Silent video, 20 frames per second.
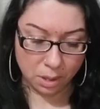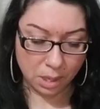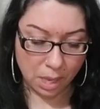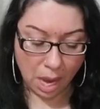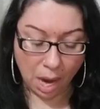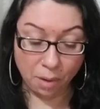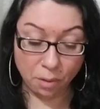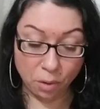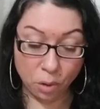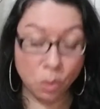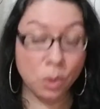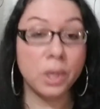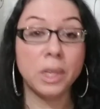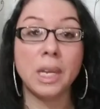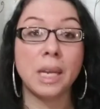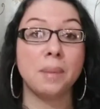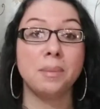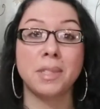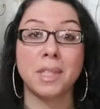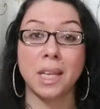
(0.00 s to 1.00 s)
Everyone
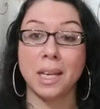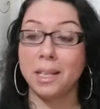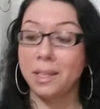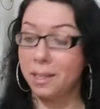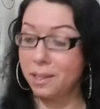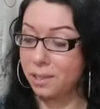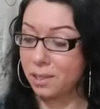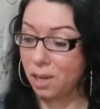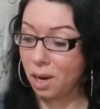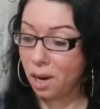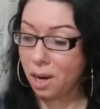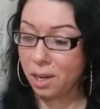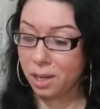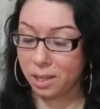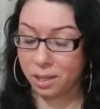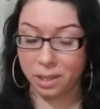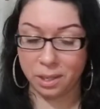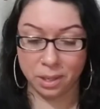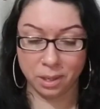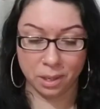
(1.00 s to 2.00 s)
keeps getting this
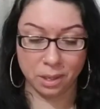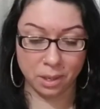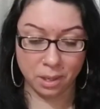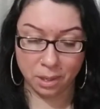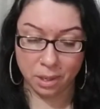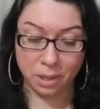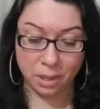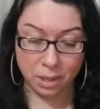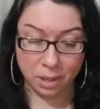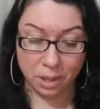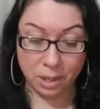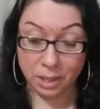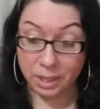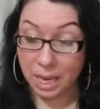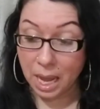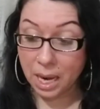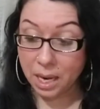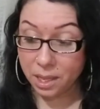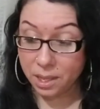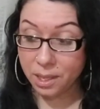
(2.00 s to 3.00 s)
card.
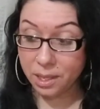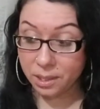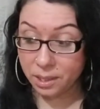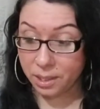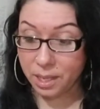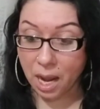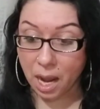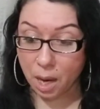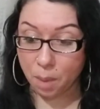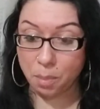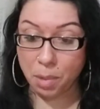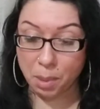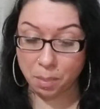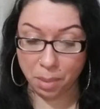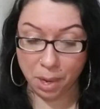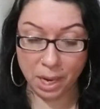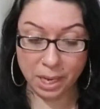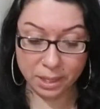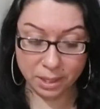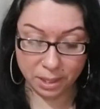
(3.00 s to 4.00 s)
Not in this deck, but
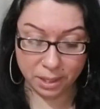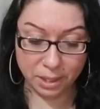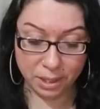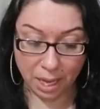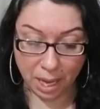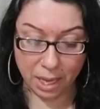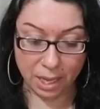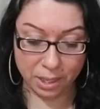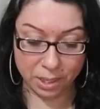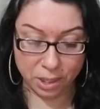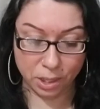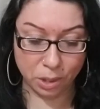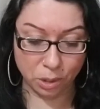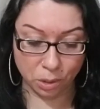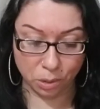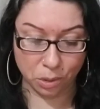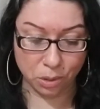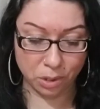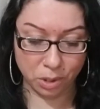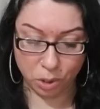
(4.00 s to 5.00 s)
Pisces got it too.
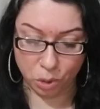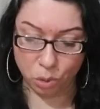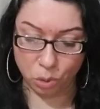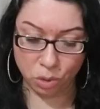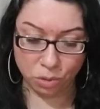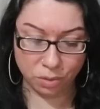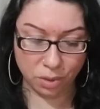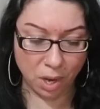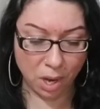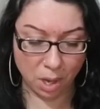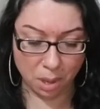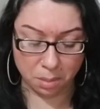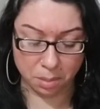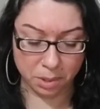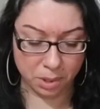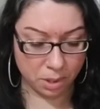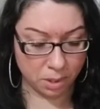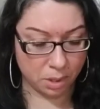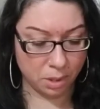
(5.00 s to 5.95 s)
Two of Cups.